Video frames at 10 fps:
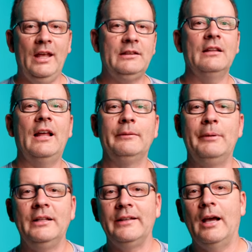Hit the like
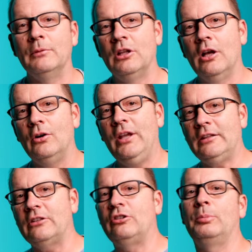button down below,
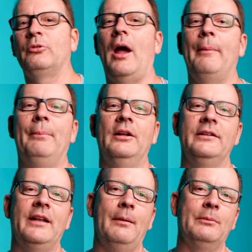hit the subscribe
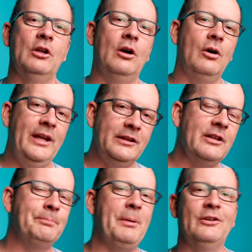button down below, hit
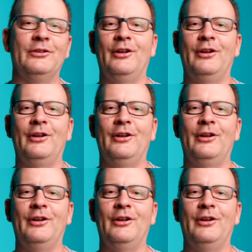the bell